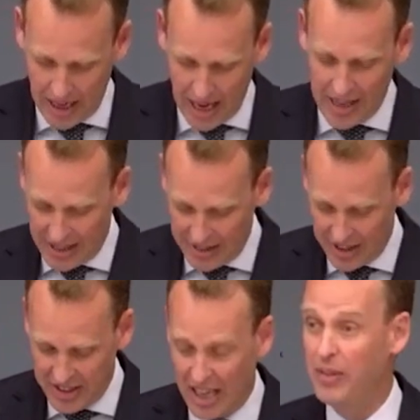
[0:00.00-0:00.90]
And as I
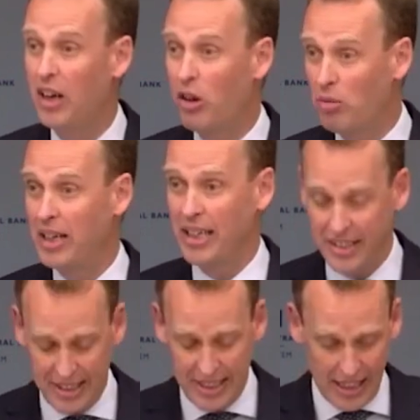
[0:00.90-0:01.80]
said, we are already
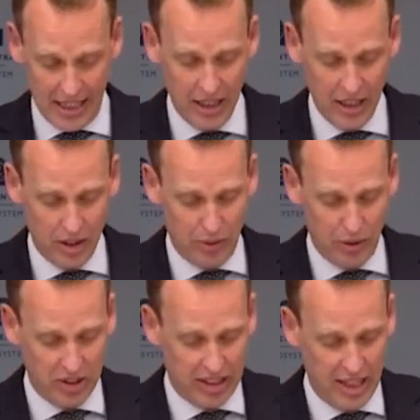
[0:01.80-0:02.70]
seeing the
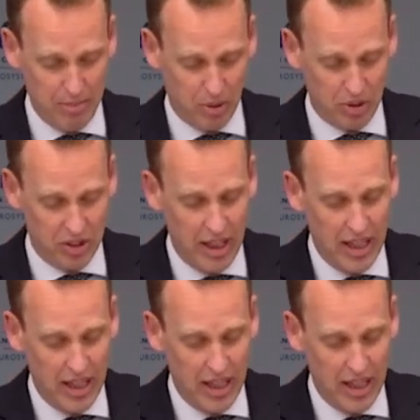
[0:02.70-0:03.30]
first examples.